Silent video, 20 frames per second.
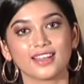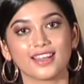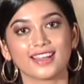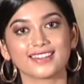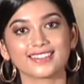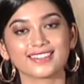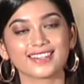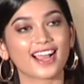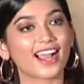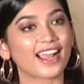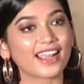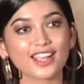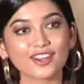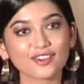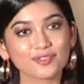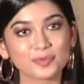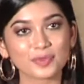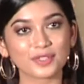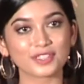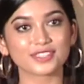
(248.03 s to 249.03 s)
And I
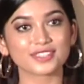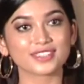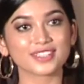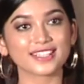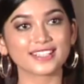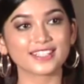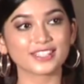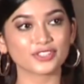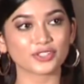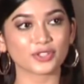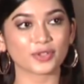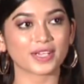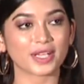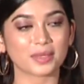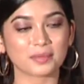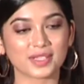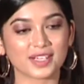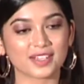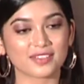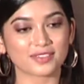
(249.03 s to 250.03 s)
have personally enjoyed,
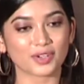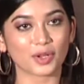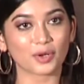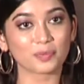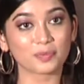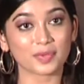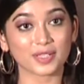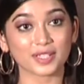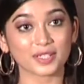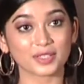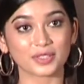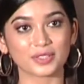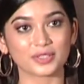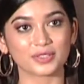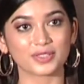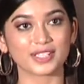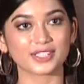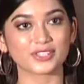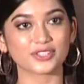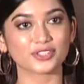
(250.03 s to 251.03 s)
I mean, I've not been in a
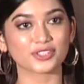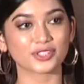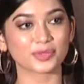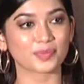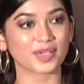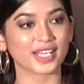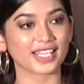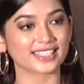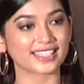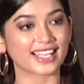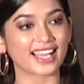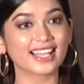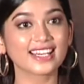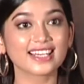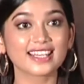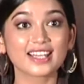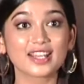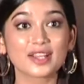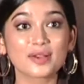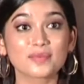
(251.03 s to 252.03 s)
relationship like that,
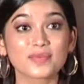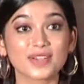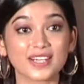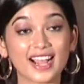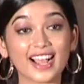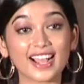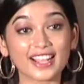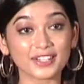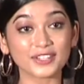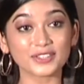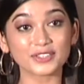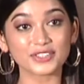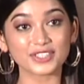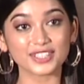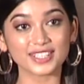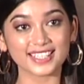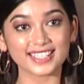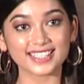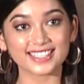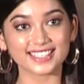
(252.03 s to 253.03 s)
but I could
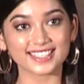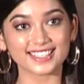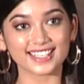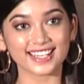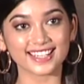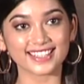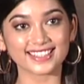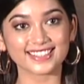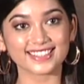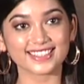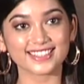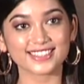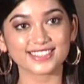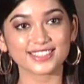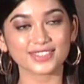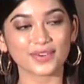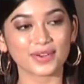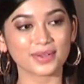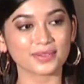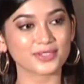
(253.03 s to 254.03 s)
relate to that.
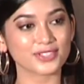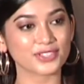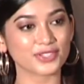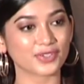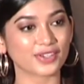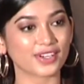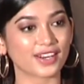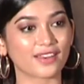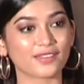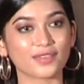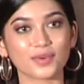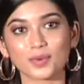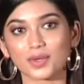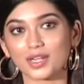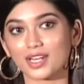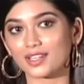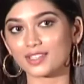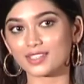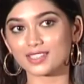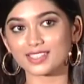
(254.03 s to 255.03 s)
So I'm sure
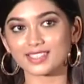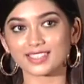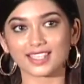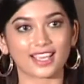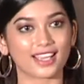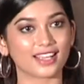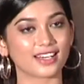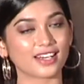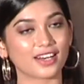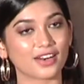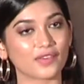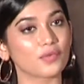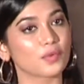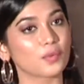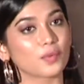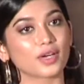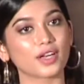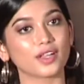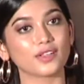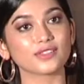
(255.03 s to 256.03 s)
everyone else can and
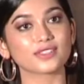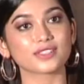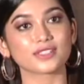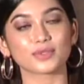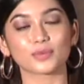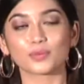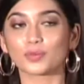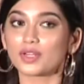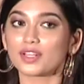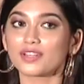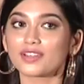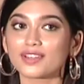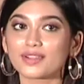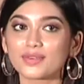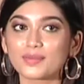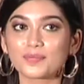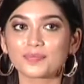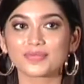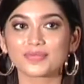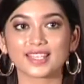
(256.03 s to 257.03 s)
everyone else would.
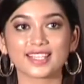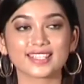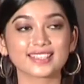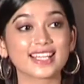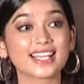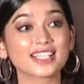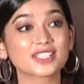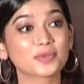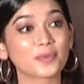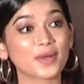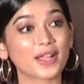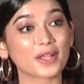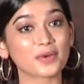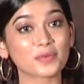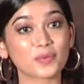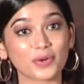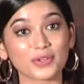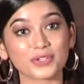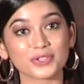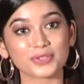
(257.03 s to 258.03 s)
And that's why I
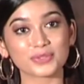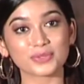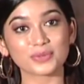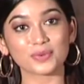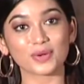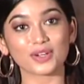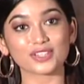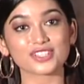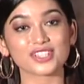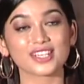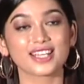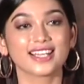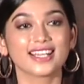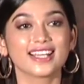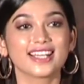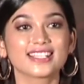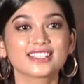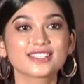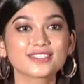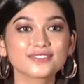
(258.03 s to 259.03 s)
want you to watch.
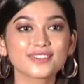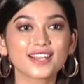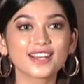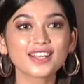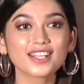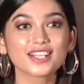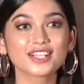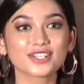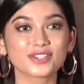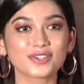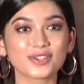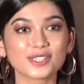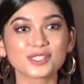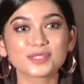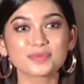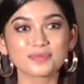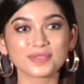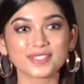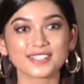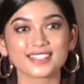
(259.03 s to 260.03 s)
It's a very
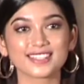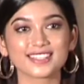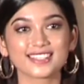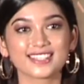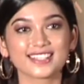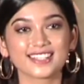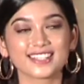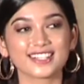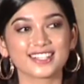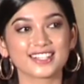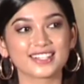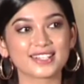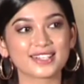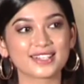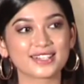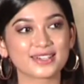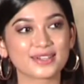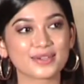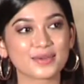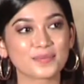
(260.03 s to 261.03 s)
crisp,
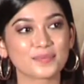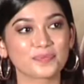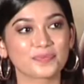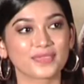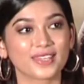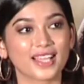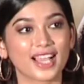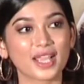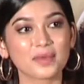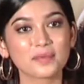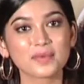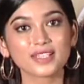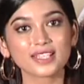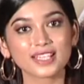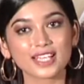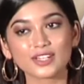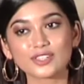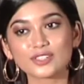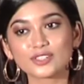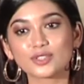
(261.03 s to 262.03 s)
I
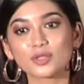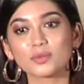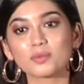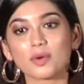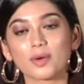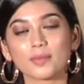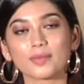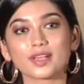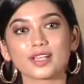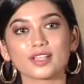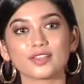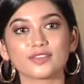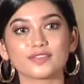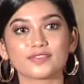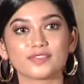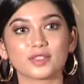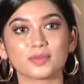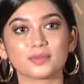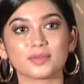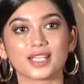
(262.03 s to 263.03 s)
mean, there is no moment in the
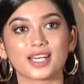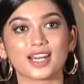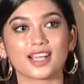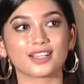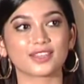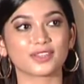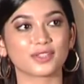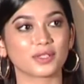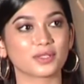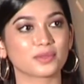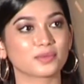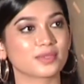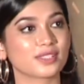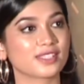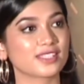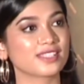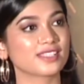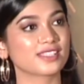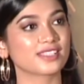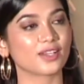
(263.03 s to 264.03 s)
film that I thought
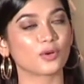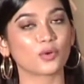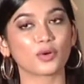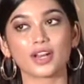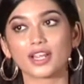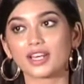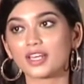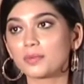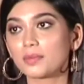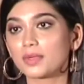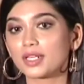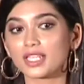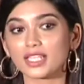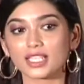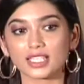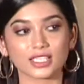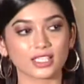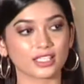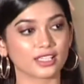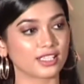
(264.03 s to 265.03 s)
was, or
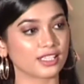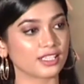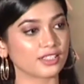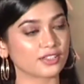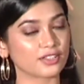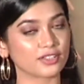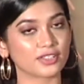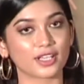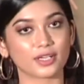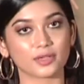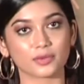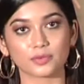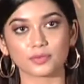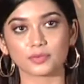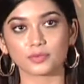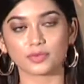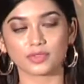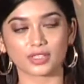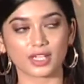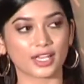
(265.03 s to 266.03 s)
anybody in the theater that
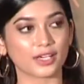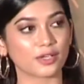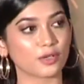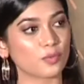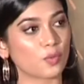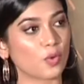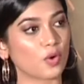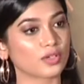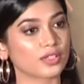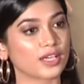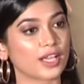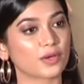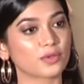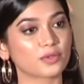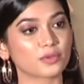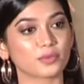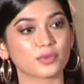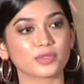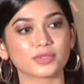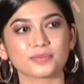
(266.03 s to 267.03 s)
kind of walked
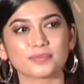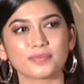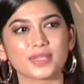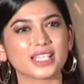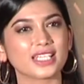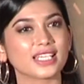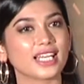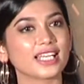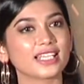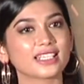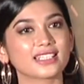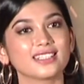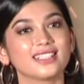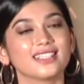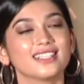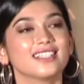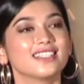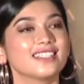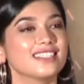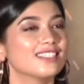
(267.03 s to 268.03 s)
out was being like,
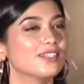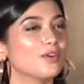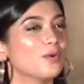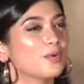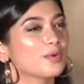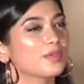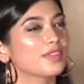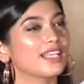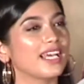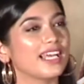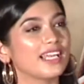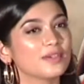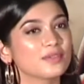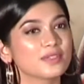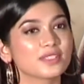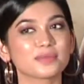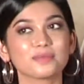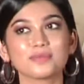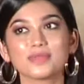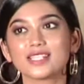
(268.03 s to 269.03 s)
oh, that
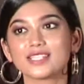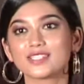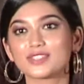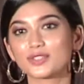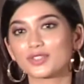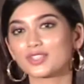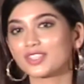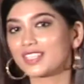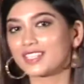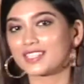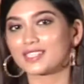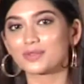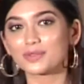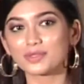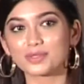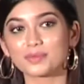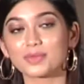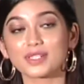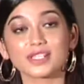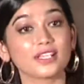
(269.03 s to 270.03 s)
was missed, or this
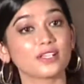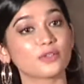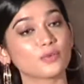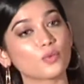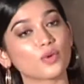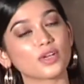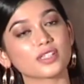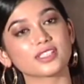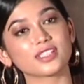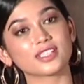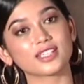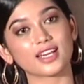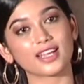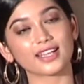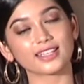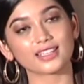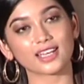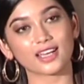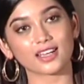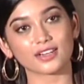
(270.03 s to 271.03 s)
was missed. It wasn't
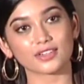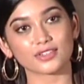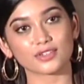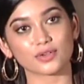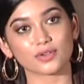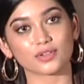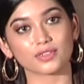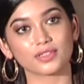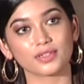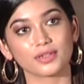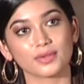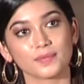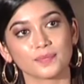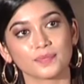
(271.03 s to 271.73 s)
like that at all.